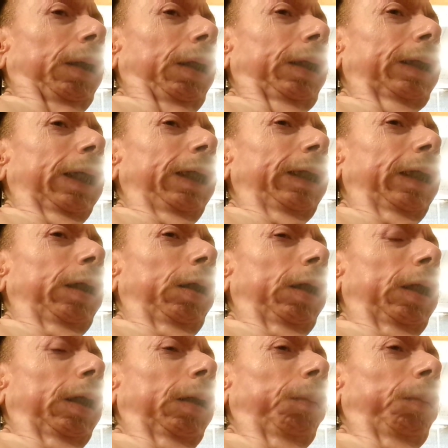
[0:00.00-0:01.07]
It sounds like
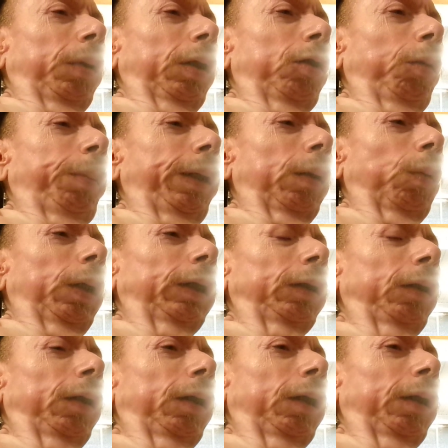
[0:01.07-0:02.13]
it could be a
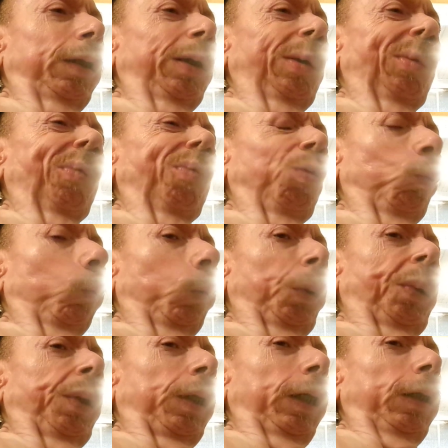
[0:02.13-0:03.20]
wrestler, huh?
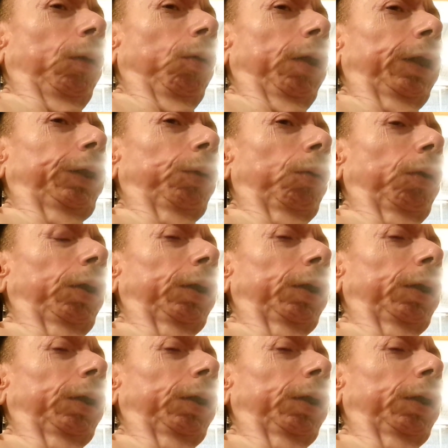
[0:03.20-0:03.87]
Like Glorious George